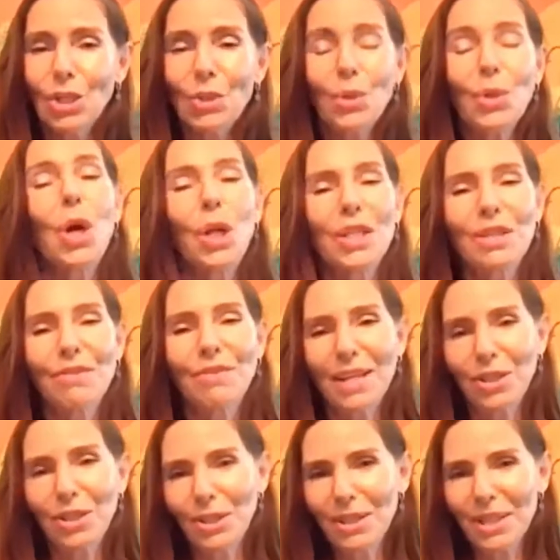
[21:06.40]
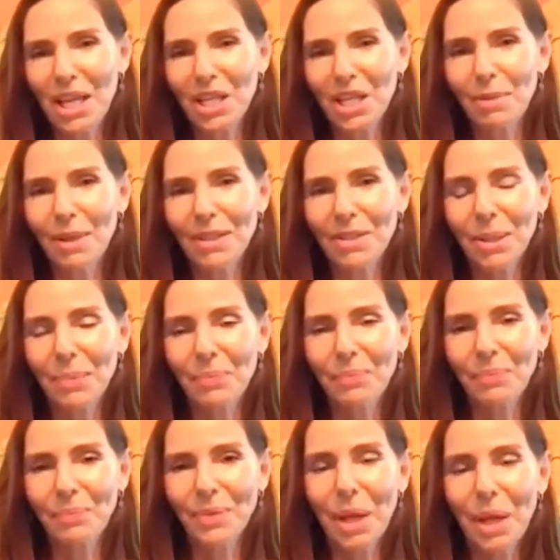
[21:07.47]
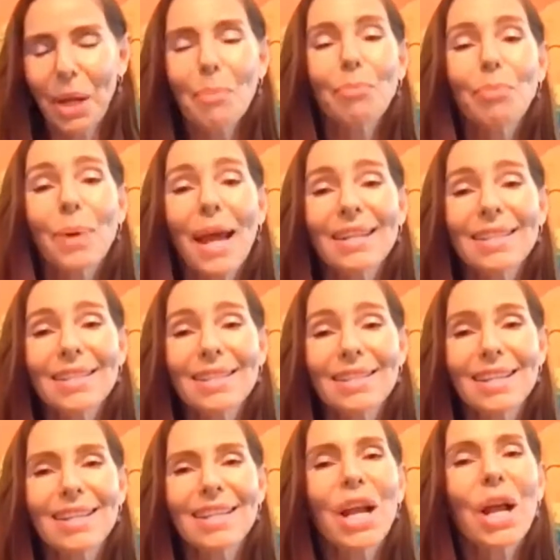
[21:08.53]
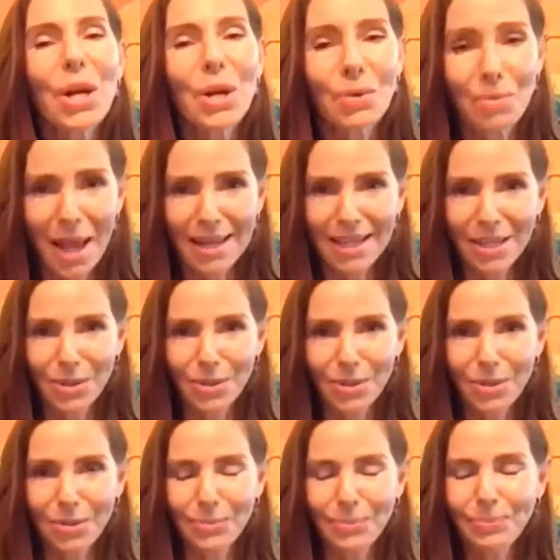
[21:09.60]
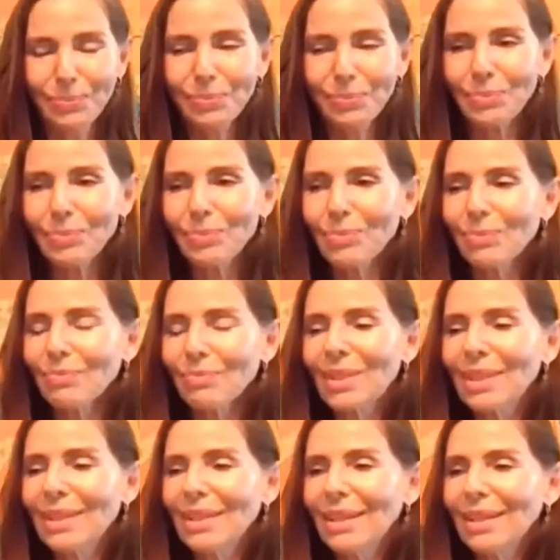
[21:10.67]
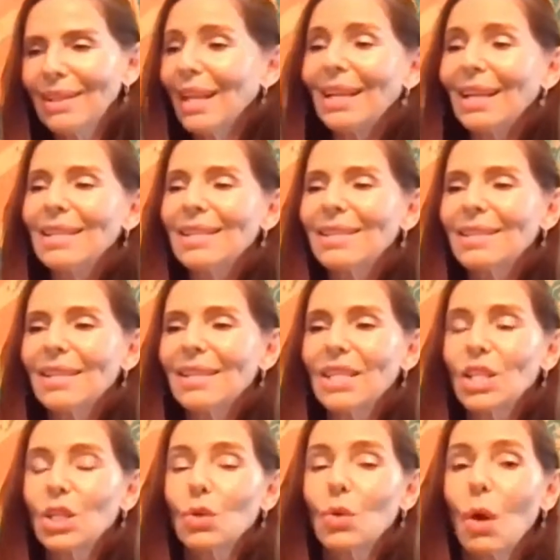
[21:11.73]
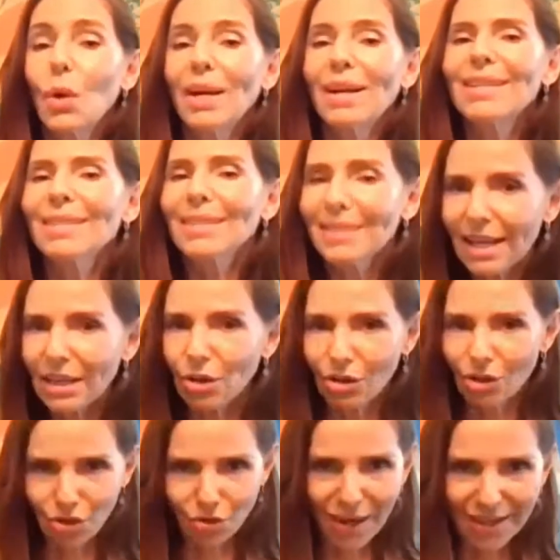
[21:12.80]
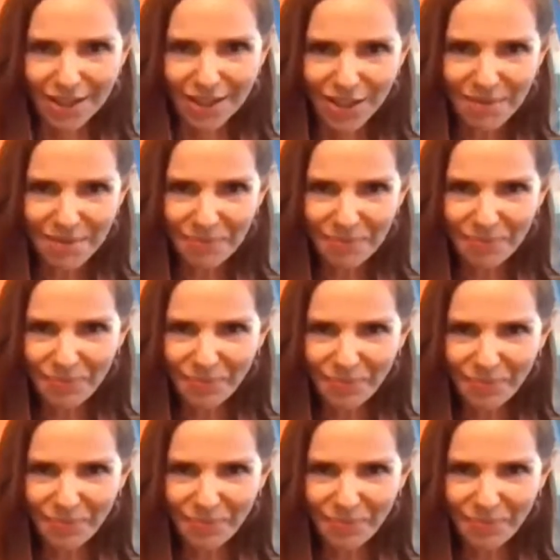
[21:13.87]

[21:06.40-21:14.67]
to cultivate contentment, practicing gratitude. That leads us into our second strategy,